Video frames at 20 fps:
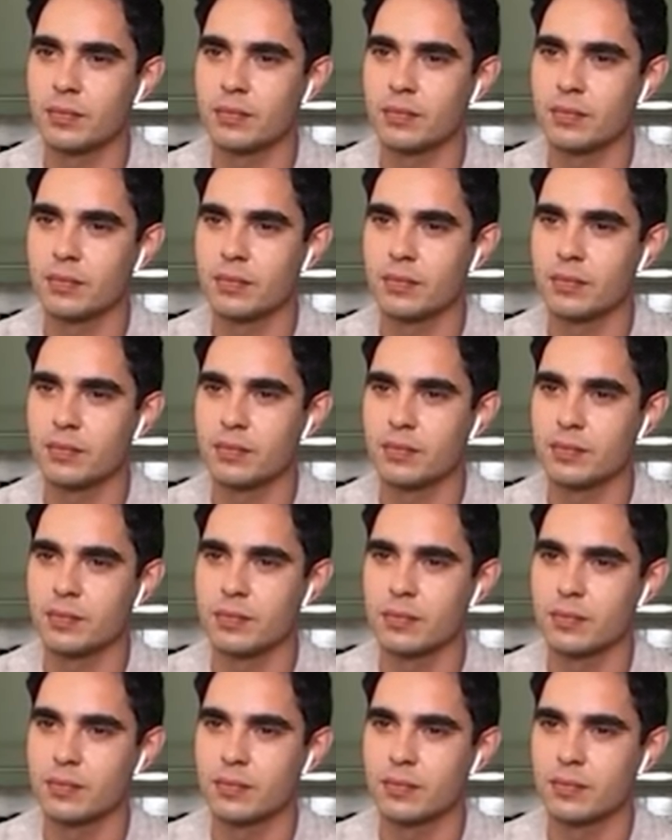
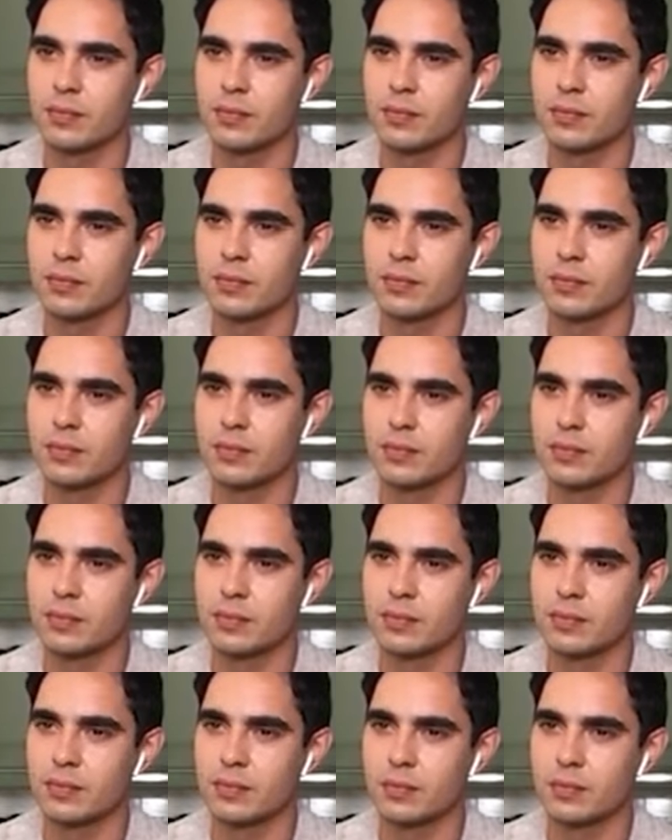
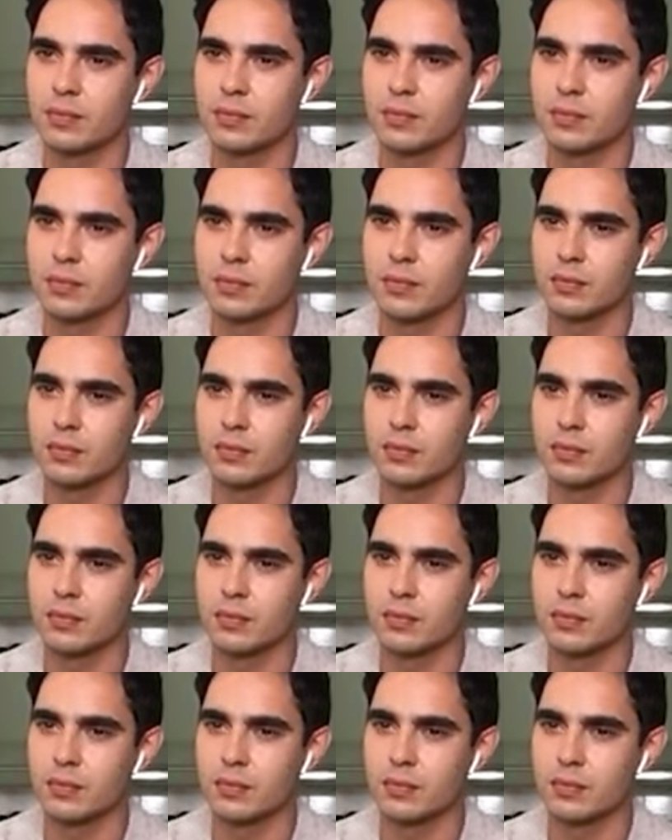(not speaking)